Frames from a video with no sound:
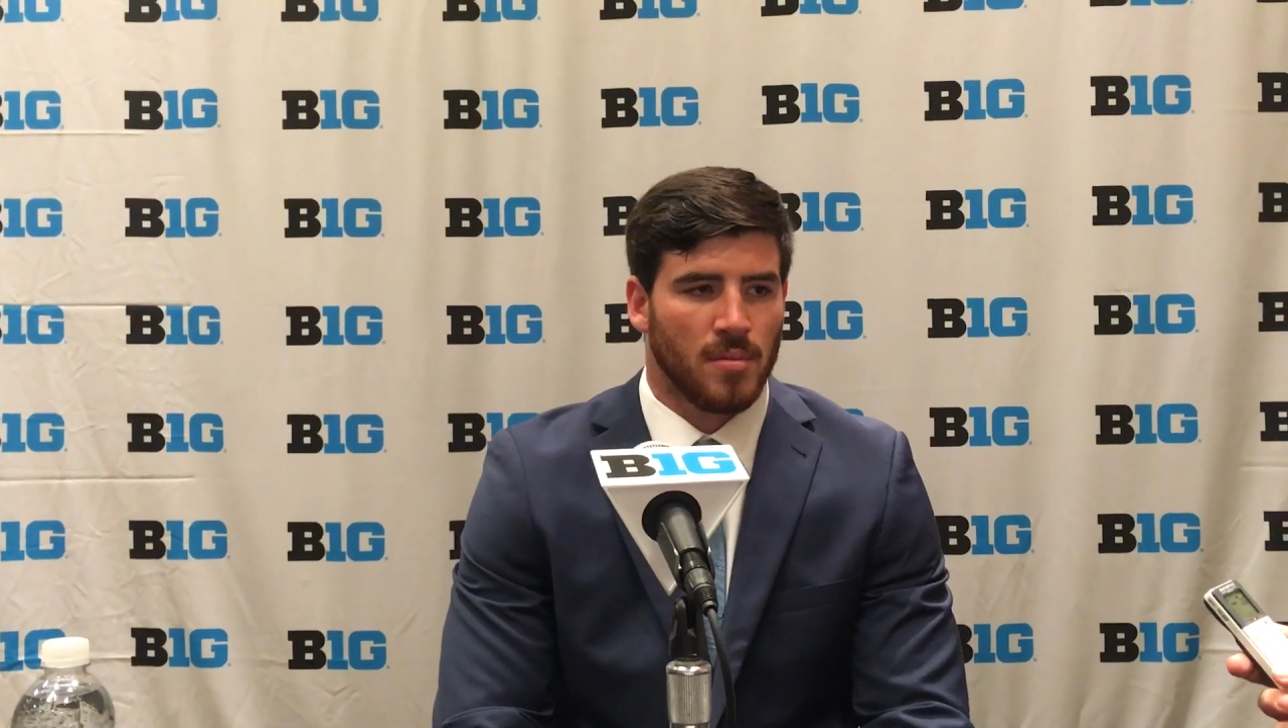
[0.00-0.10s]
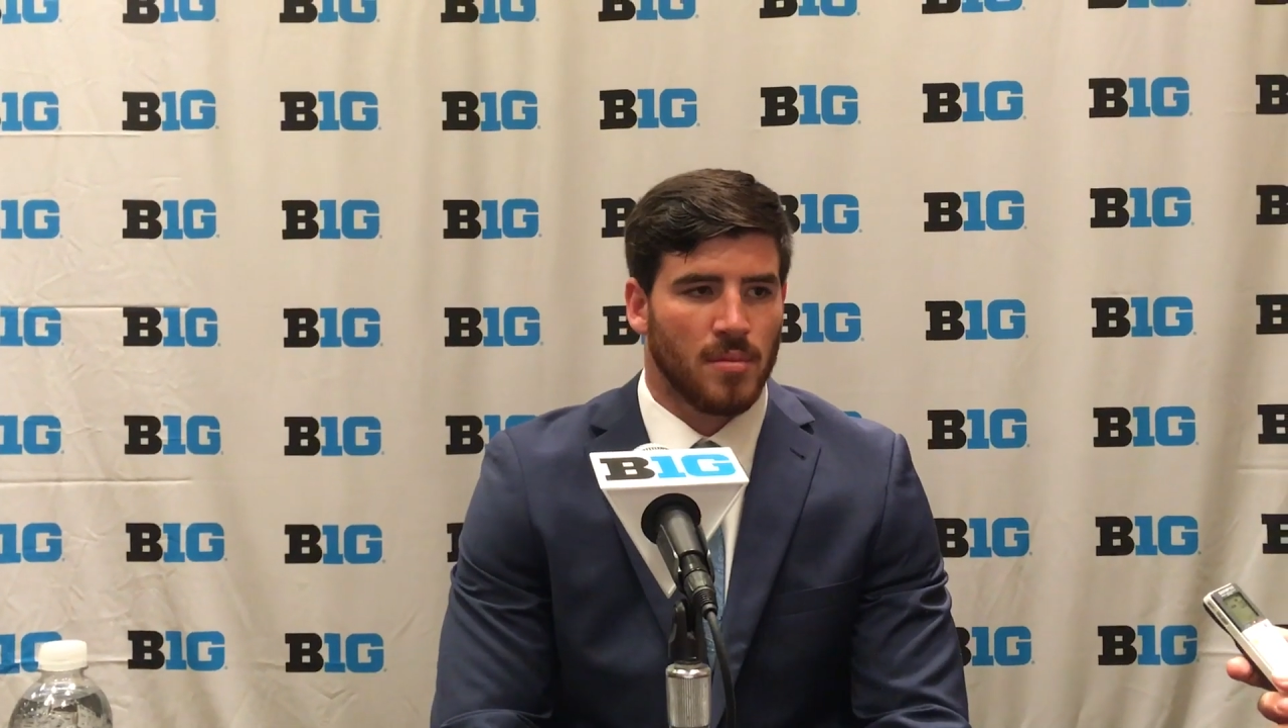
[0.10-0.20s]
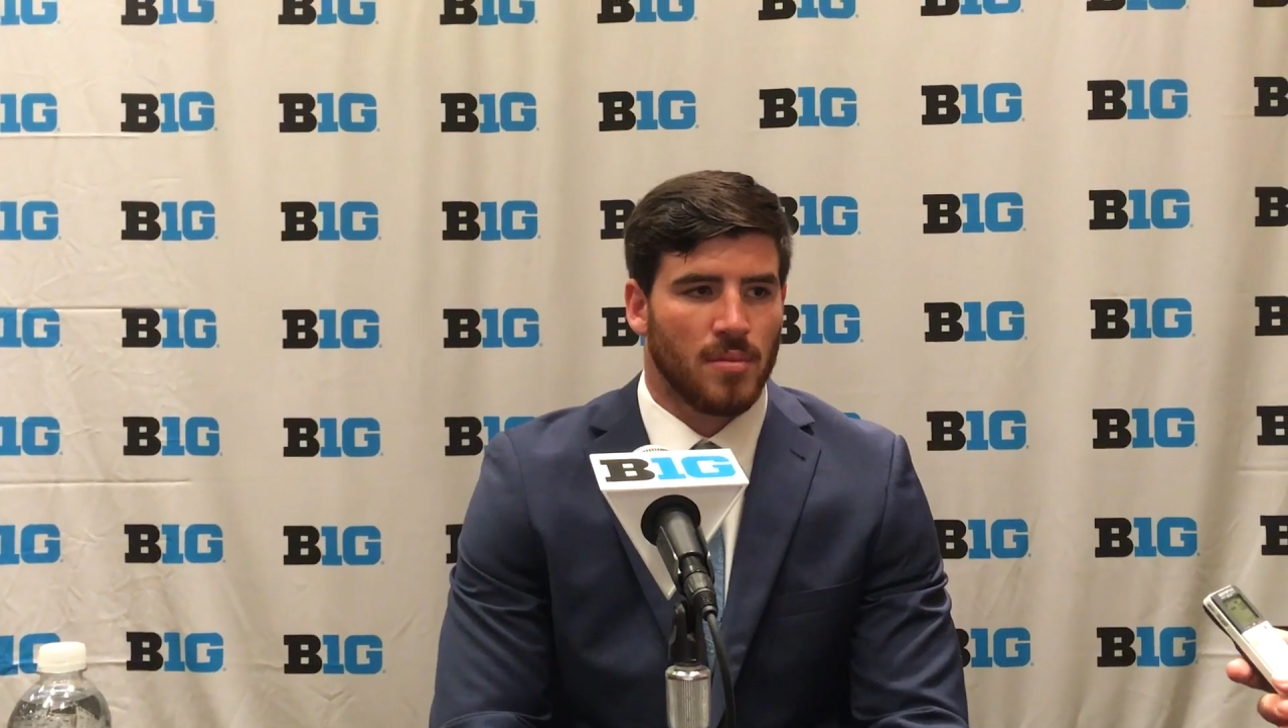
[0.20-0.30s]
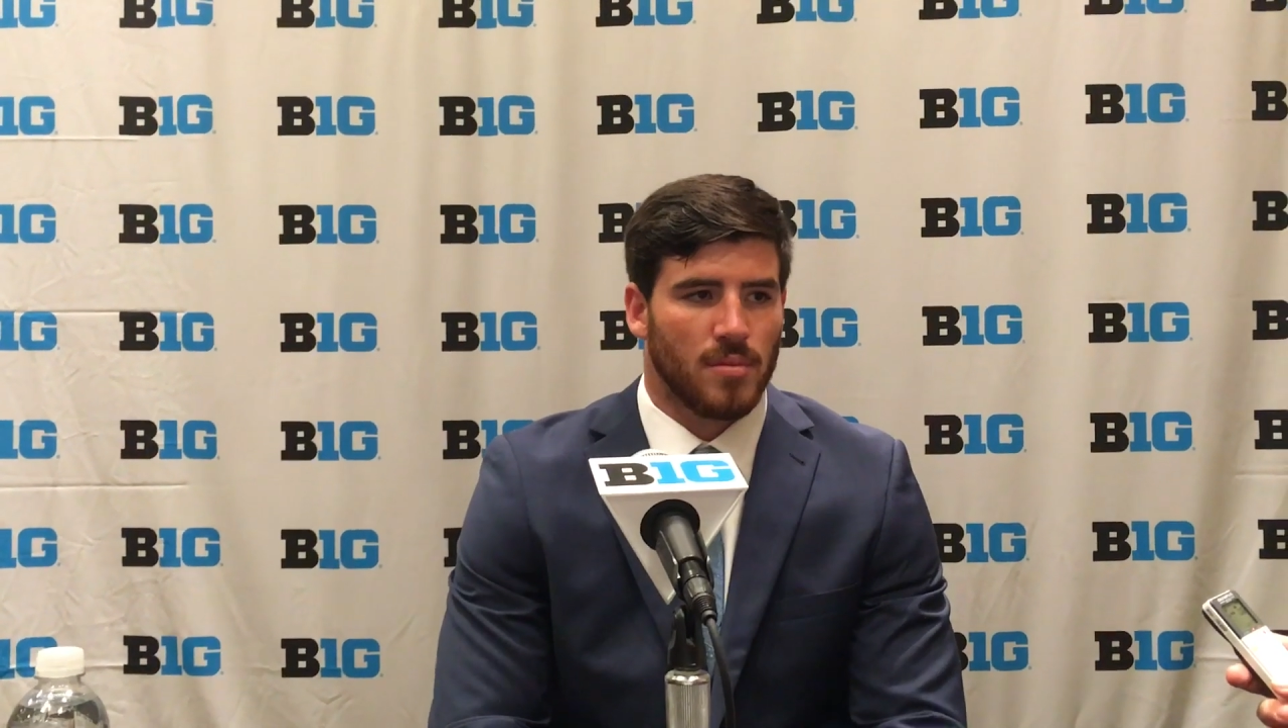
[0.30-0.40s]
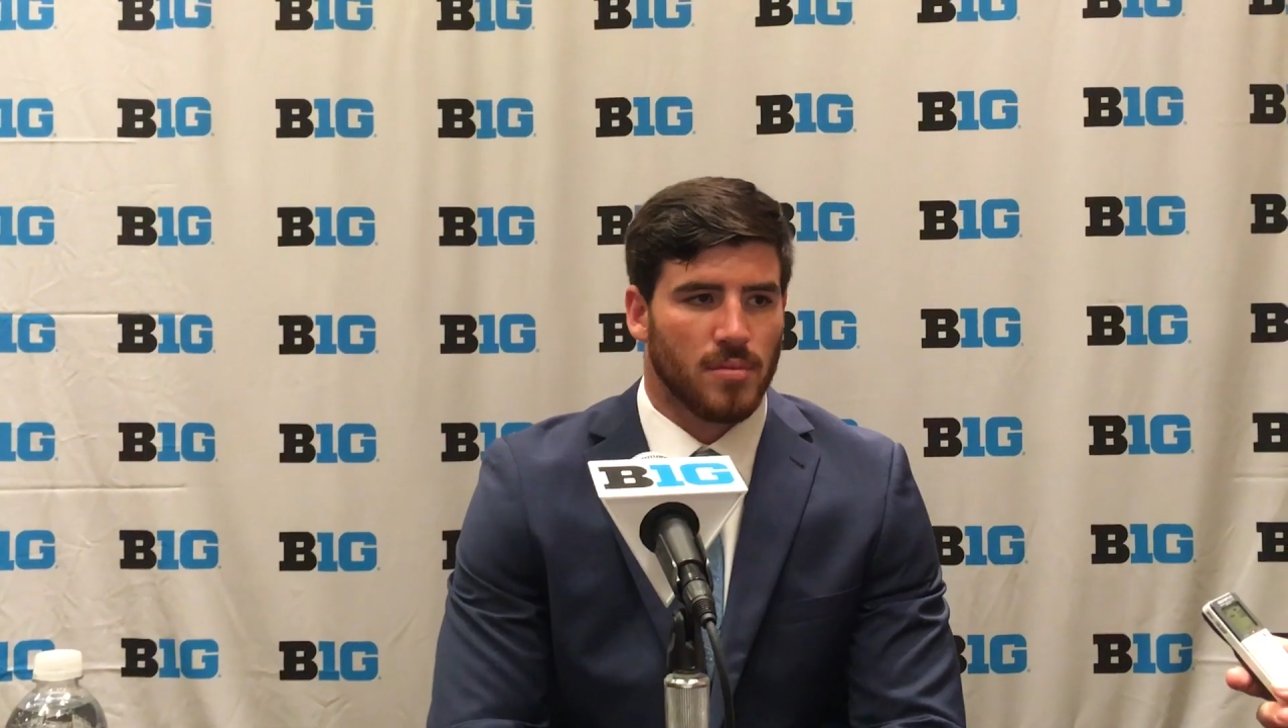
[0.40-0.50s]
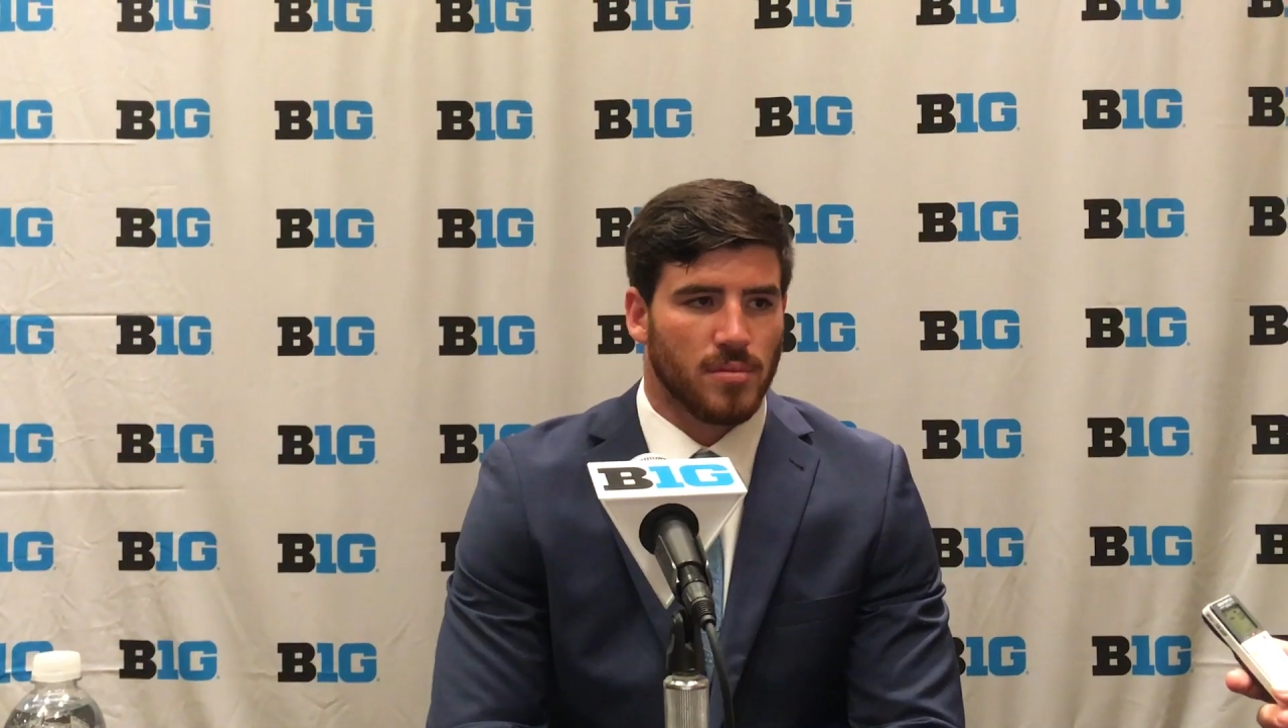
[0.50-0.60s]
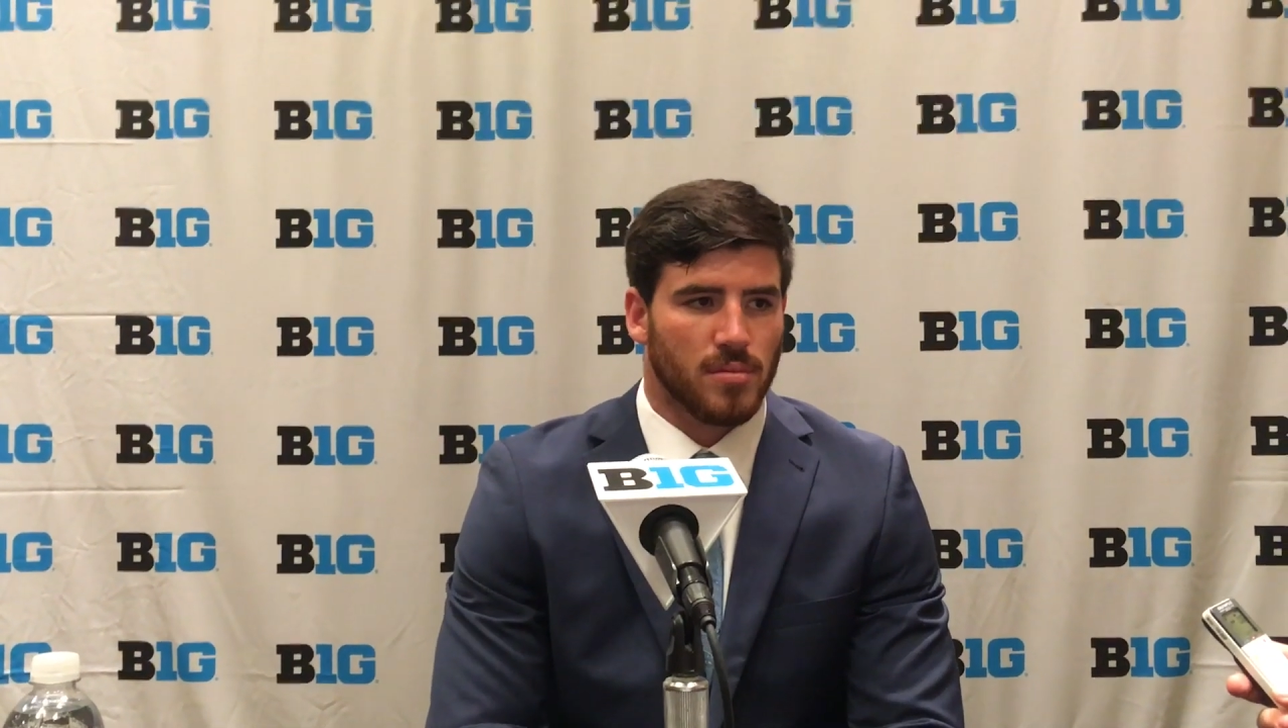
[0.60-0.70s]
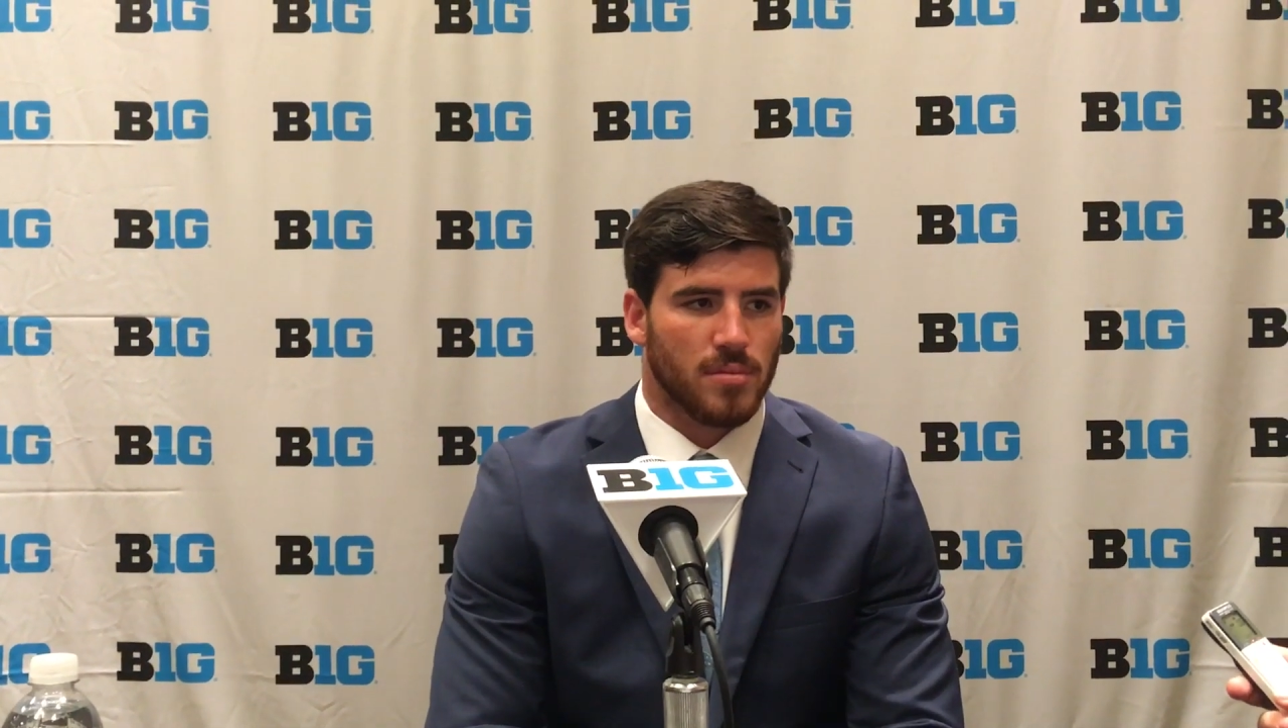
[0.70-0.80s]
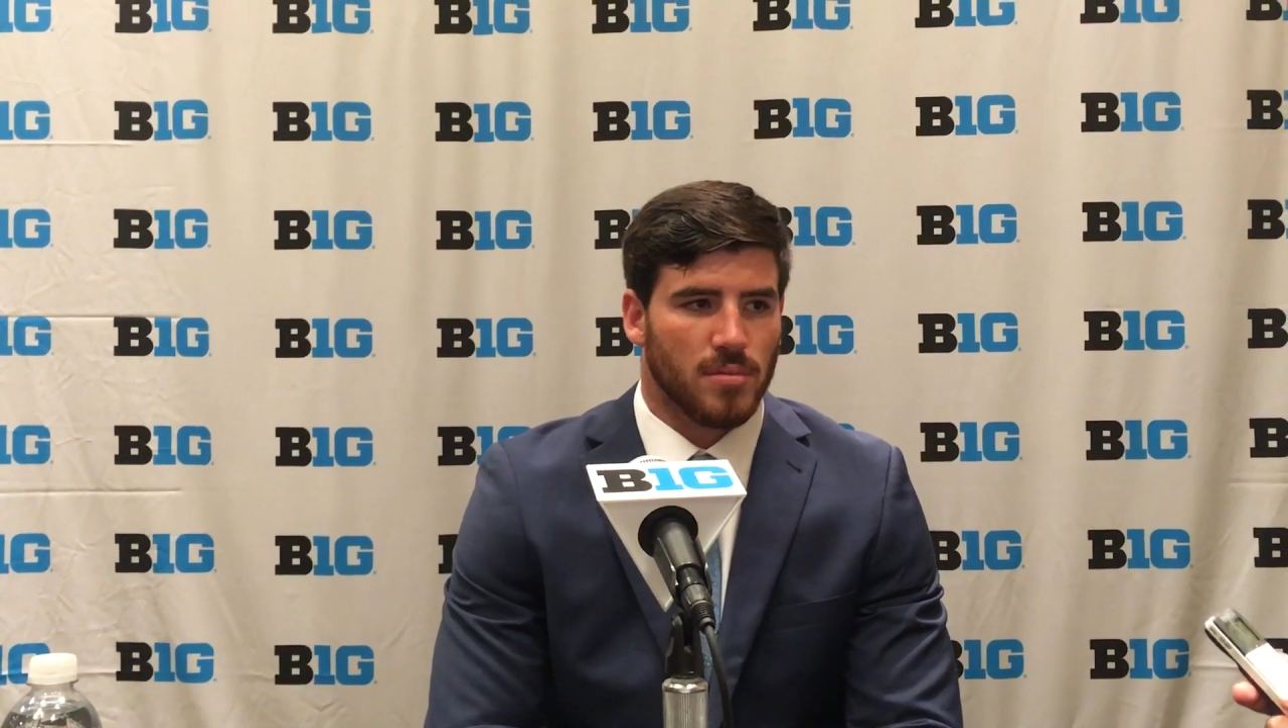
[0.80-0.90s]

seniors